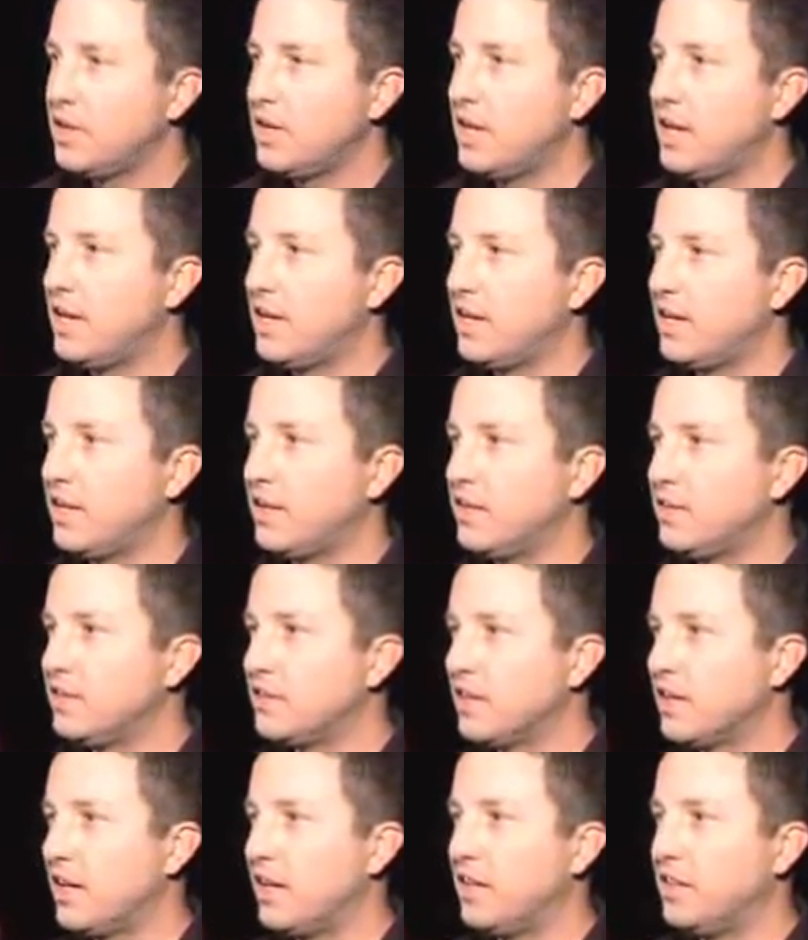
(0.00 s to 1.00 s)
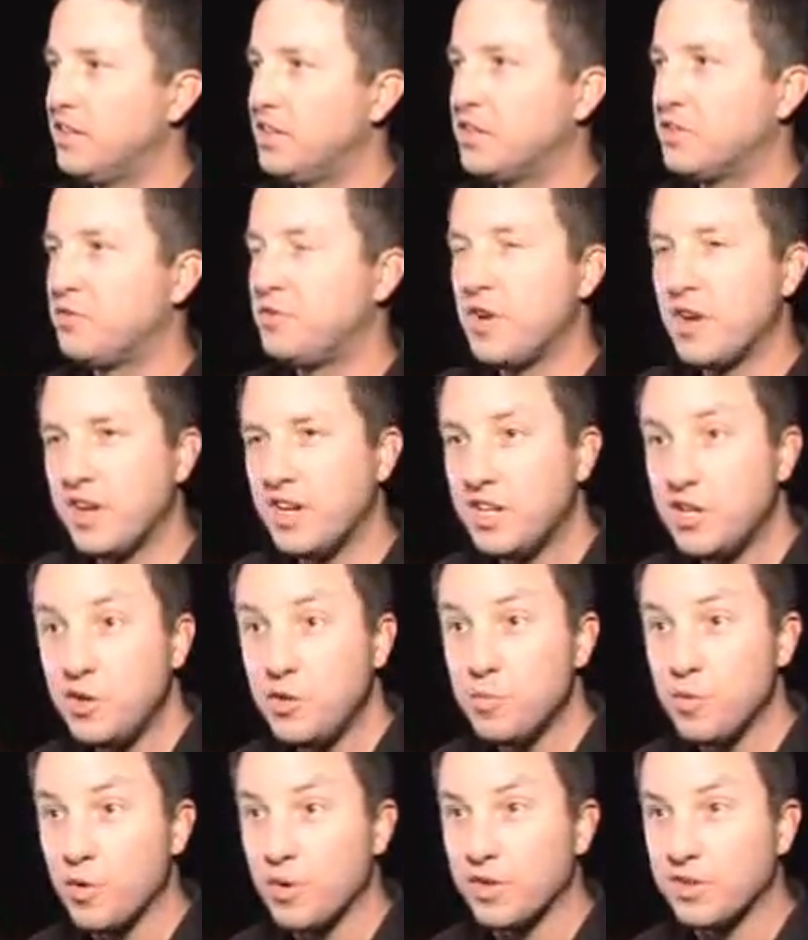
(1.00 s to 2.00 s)
And it's very
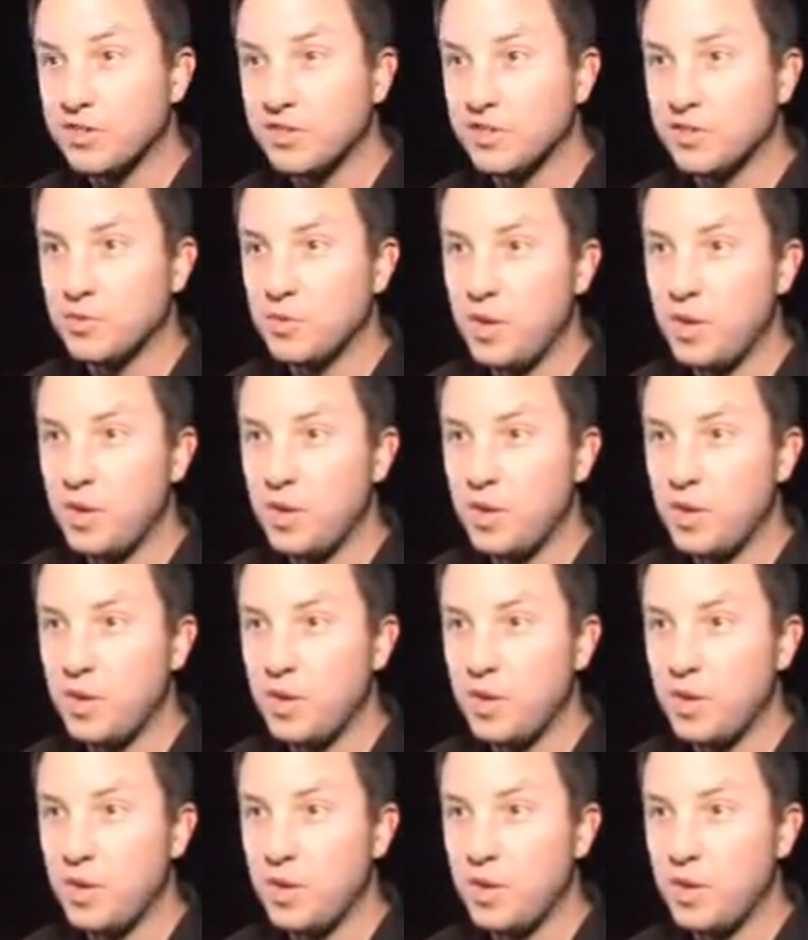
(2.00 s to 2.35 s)
humorous as